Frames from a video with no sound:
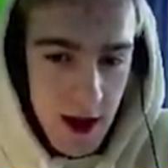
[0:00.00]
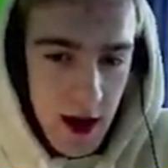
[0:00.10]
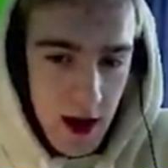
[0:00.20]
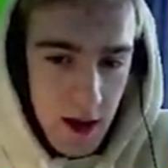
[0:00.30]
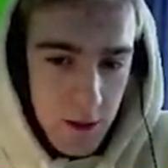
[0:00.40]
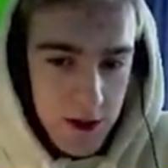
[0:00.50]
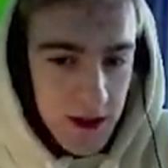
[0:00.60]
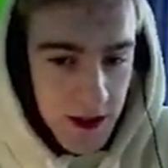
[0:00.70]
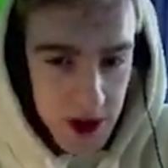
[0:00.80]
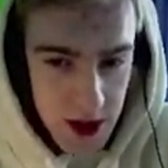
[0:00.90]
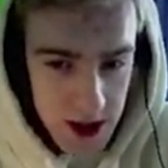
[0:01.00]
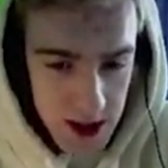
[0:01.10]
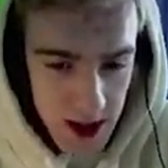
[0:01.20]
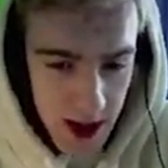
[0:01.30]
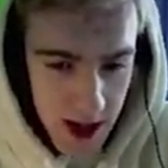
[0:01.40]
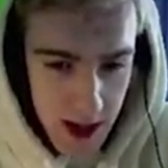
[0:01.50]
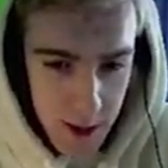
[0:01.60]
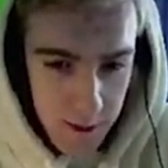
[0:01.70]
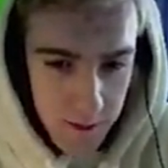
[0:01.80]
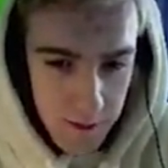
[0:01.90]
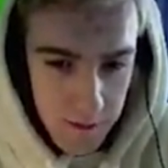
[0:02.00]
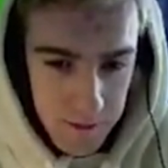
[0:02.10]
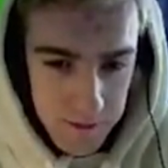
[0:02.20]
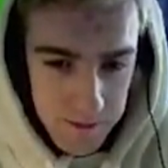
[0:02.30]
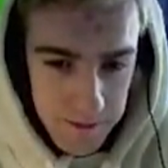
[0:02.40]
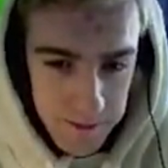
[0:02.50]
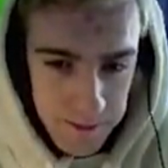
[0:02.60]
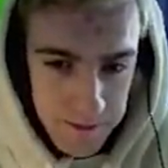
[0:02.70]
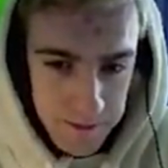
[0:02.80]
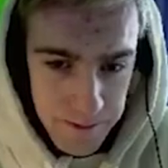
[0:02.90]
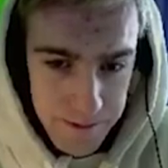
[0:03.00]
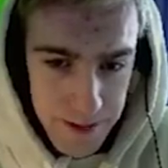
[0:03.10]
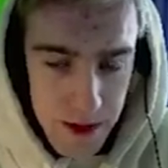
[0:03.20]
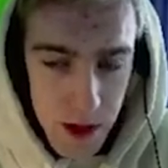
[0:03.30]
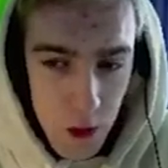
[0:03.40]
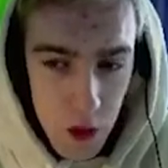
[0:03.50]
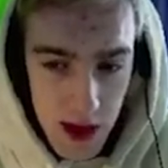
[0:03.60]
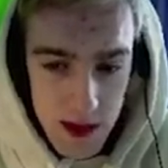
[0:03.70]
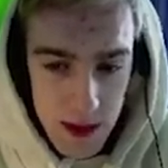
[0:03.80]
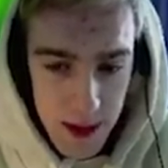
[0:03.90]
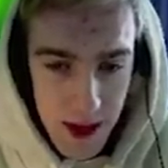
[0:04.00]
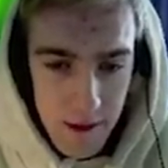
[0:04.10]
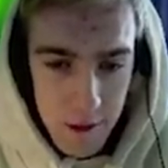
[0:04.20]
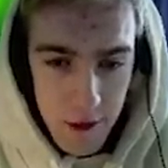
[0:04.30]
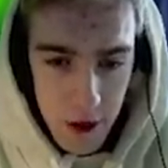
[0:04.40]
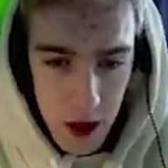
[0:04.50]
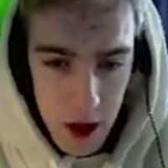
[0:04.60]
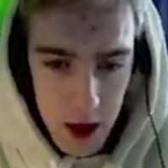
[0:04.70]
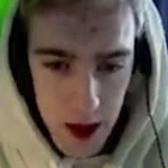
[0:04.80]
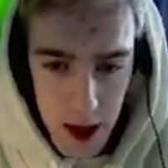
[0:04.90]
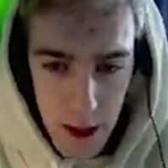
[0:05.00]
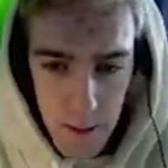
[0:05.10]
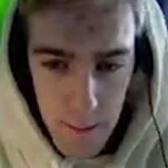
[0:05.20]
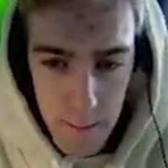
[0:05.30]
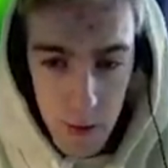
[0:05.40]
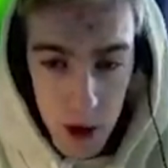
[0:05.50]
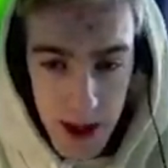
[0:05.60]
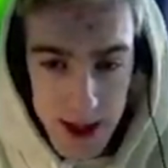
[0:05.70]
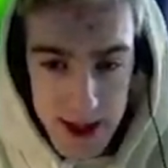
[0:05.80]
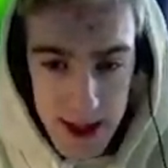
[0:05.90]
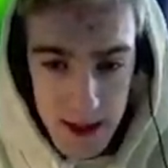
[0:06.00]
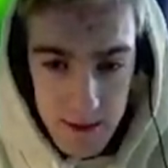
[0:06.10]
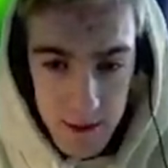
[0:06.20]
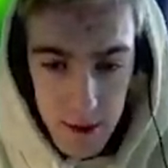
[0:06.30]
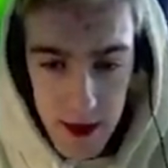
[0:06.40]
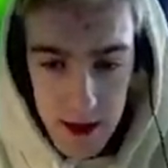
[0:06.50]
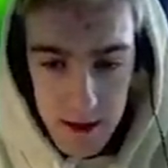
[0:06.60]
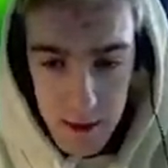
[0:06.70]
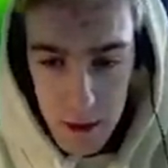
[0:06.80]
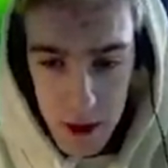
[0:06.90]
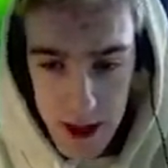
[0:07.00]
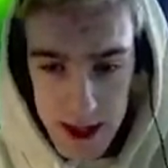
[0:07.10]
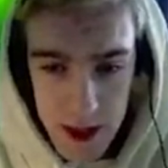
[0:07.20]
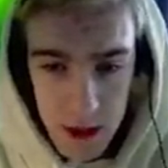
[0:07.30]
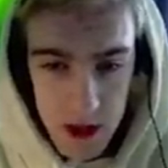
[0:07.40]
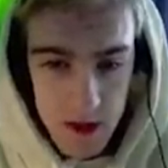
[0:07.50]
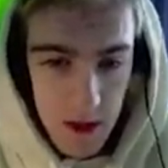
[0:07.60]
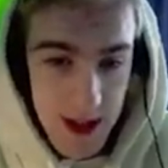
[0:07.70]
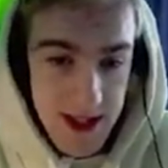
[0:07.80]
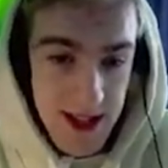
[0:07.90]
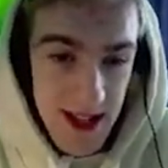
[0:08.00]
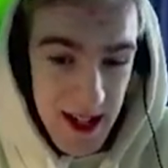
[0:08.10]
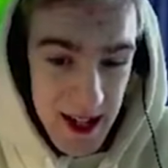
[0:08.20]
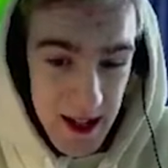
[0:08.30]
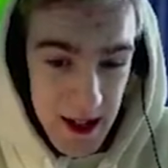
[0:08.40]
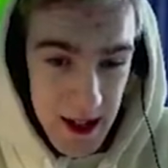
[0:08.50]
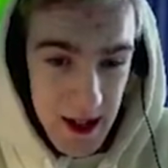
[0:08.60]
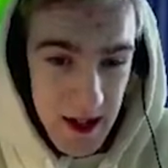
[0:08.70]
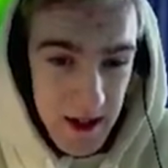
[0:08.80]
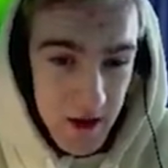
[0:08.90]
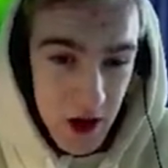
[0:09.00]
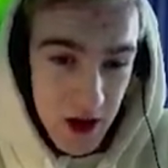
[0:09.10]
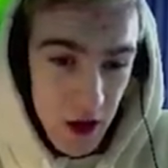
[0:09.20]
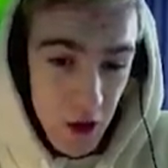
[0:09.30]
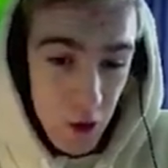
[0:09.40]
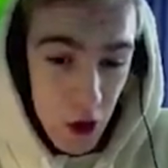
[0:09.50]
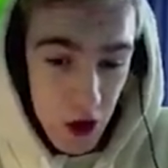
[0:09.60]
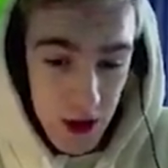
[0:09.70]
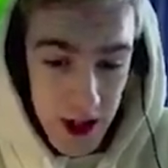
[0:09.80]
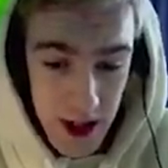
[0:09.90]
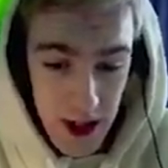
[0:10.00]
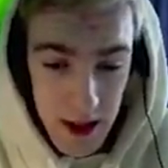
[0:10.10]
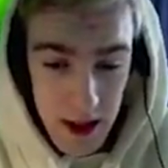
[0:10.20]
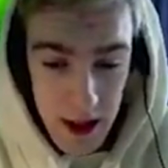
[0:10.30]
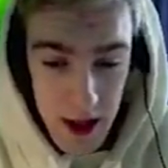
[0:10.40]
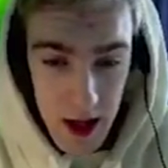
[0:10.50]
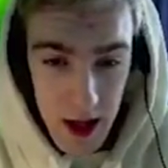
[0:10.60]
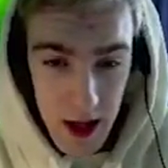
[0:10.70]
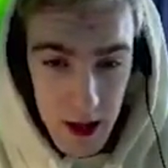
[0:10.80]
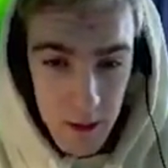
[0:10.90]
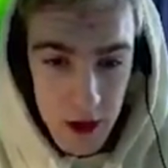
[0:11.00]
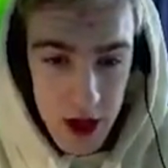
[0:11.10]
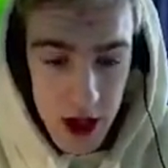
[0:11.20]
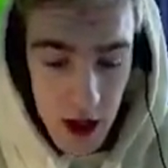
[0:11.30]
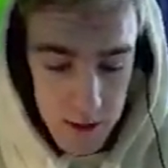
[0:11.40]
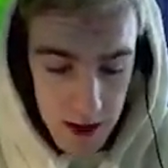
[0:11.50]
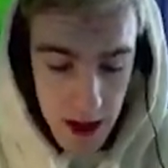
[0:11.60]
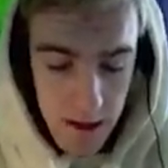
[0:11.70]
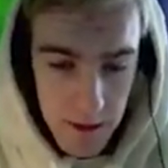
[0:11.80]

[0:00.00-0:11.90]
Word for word: um, with dungeons. Um, what else do we have? We've got um, Monquista from the Monquistadores from Azteca. They've got their own world here. Um, where's Shambi?